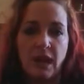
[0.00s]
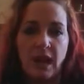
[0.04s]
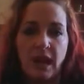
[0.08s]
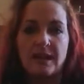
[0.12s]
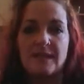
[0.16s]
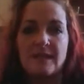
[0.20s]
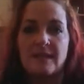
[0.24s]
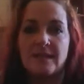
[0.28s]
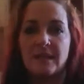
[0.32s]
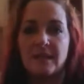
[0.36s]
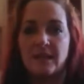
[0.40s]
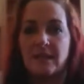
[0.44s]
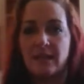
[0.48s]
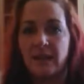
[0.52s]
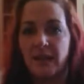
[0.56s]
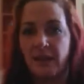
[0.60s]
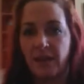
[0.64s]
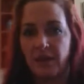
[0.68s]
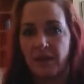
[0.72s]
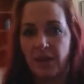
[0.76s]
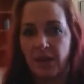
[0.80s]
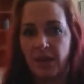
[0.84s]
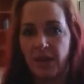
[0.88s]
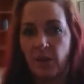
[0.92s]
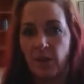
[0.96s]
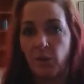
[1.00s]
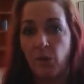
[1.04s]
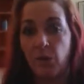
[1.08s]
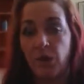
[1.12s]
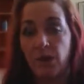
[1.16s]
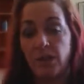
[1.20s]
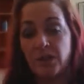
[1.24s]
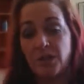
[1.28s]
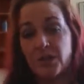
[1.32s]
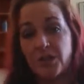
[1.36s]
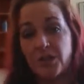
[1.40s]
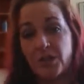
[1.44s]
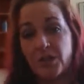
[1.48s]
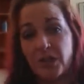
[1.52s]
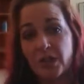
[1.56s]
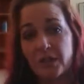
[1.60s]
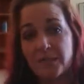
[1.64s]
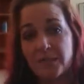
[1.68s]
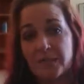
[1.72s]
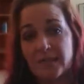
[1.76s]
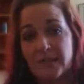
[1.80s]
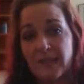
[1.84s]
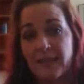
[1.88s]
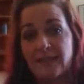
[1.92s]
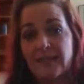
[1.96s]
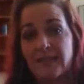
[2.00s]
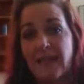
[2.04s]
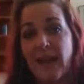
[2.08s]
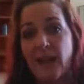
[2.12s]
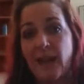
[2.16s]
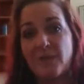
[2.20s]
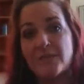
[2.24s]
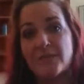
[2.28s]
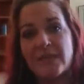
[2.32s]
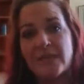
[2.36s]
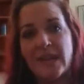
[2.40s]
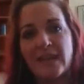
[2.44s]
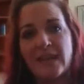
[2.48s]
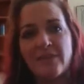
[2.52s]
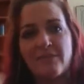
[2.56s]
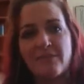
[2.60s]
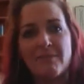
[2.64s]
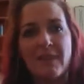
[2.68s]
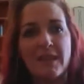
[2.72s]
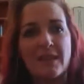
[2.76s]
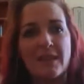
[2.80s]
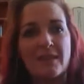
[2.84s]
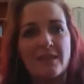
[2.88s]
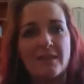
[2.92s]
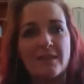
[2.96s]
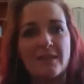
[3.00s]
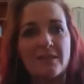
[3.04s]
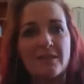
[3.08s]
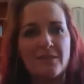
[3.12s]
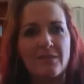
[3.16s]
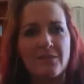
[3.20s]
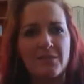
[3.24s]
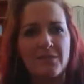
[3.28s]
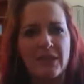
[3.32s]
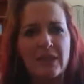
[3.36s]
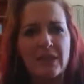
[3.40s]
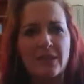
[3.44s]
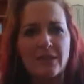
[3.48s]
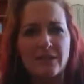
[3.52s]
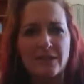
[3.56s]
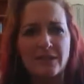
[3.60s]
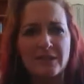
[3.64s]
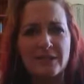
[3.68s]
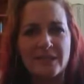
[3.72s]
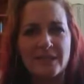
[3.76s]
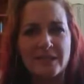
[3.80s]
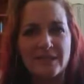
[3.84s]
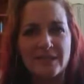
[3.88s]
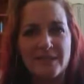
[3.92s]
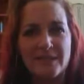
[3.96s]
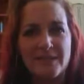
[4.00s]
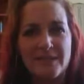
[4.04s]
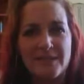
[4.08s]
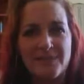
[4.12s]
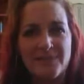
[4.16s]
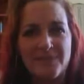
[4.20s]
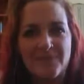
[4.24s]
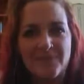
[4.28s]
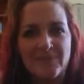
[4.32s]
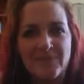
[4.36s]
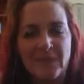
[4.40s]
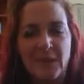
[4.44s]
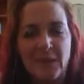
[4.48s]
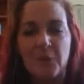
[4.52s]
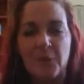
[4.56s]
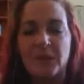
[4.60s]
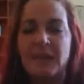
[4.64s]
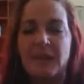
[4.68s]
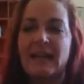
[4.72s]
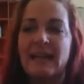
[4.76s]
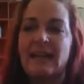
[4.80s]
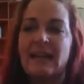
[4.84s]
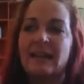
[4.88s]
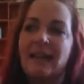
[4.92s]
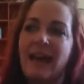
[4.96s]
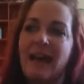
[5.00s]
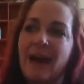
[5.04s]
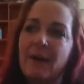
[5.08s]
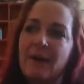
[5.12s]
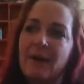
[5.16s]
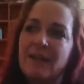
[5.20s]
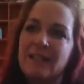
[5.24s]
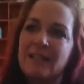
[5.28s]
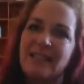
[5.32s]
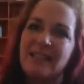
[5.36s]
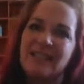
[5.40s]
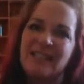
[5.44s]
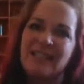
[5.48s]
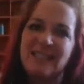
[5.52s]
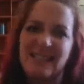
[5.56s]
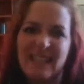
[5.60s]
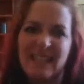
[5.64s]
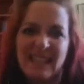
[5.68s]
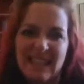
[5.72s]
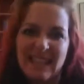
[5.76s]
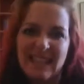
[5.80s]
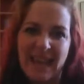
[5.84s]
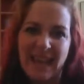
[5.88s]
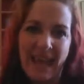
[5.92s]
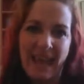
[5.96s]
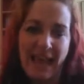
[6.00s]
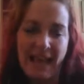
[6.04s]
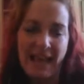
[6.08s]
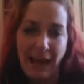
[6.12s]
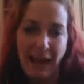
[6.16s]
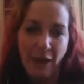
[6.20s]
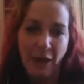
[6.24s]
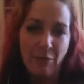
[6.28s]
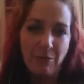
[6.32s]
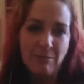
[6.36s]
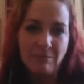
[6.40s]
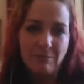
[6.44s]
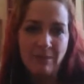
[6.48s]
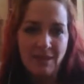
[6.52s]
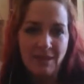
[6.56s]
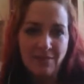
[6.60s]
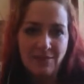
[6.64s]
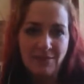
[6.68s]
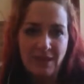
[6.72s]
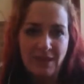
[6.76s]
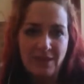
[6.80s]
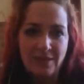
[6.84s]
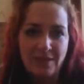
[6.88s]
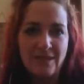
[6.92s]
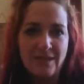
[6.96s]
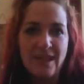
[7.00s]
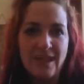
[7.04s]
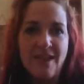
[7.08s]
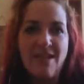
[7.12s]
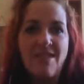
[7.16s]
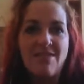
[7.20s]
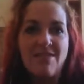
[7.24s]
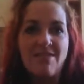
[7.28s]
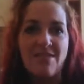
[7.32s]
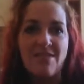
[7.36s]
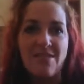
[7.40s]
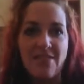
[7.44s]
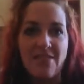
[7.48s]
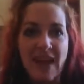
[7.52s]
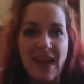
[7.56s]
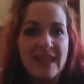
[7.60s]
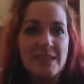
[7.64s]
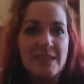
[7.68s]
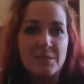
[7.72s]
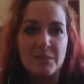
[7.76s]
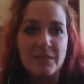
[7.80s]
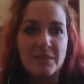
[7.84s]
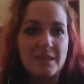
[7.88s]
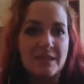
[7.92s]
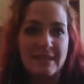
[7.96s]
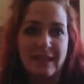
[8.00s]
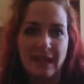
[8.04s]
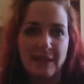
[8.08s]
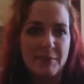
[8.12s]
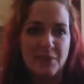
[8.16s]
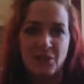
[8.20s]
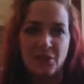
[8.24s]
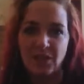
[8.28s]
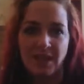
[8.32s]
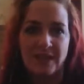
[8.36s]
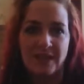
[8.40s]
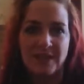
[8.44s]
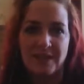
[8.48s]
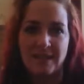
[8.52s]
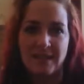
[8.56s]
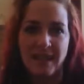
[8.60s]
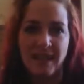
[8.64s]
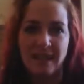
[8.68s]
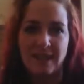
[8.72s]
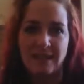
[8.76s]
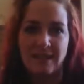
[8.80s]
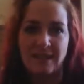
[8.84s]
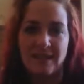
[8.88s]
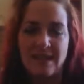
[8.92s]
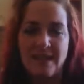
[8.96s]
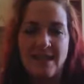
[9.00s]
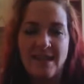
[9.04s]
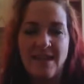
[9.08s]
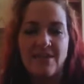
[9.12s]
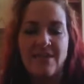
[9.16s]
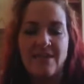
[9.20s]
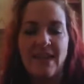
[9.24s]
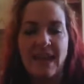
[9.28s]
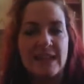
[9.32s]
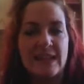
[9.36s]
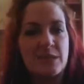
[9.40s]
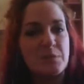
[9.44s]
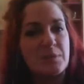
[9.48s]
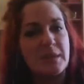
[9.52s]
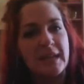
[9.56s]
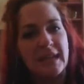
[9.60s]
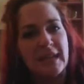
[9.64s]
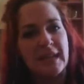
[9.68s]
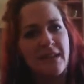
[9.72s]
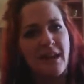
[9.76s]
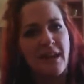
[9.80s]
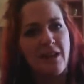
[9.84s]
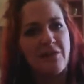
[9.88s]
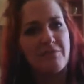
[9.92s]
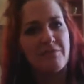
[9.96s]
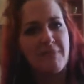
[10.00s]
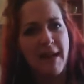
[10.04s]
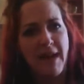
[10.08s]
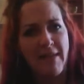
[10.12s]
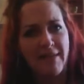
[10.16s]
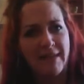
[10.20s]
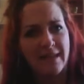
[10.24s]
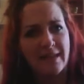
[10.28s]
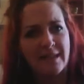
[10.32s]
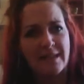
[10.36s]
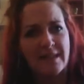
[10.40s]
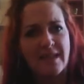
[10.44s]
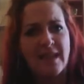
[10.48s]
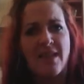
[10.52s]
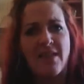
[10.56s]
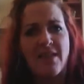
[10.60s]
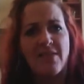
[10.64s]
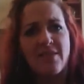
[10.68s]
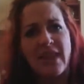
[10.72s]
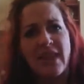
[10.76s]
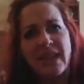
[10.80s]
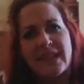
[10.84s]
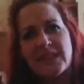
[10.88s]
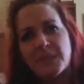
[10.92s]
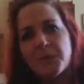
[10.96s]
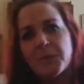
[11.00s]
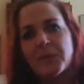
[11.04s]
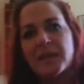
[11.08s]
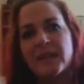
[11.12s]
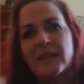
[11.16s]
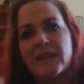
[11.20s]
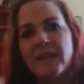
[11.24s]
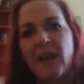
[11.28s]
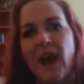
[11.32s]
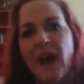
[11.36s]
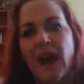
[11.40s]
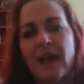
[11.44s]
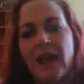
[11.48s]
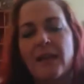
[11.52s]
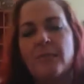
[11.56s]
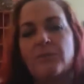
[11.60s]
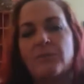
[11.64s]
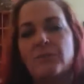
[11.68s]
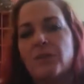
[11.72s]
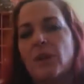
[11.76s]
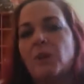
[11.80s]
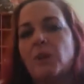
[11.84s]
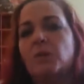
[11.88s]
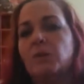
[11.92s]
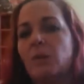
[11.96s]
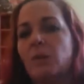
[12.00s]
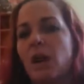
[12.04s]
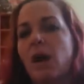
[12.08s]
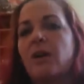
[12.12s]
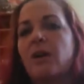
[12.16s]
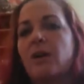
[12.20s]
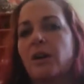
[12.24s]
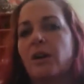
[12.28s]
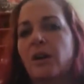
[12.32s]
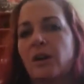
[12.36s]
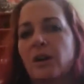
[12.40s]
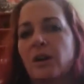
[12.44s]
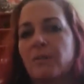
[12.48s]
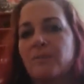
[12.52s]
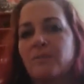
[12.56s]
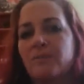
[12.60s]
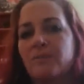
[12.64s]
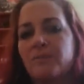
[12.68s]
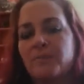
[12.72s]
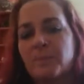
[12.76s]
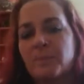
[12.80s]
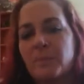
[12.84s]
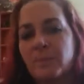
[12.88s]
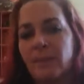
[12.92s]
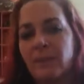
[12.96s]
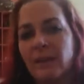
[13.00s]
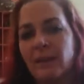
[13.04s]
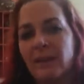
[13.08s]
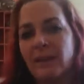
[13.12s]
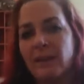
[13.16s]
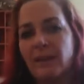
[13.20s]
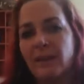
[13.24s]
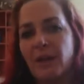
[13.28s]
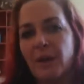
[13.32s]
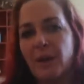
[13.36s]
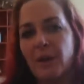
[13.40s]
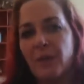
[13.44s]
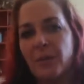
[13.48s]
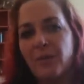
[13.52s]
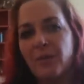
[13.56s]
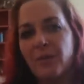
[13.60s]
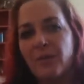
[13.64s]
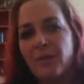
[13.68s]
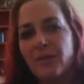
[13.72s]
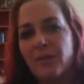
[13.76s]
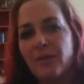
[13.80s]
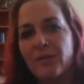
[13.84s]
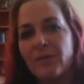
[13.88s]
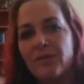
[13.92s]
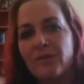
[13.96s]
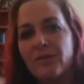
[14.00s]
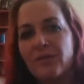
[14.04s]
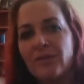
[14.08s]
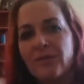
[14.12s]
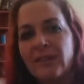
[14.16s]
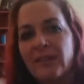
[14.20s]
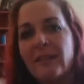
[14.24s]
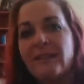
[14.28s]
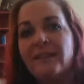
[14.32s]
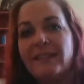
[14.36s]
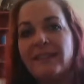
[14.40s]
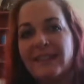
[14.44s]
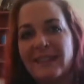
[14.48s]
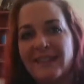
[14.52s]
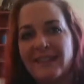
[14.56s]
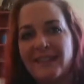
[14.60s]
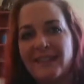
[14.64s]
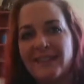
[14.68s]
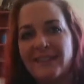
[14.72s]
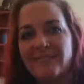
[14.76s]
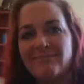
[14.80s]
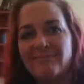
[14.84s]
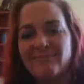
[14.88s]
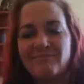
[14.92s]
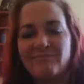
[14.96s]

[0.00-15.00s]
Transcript: a scenario or a circumstance outside of my field. When I allow it to sit and hang out in my field, that's when the damage gets done. That's when I get off balance. That's when I am no longer, you know, feeling,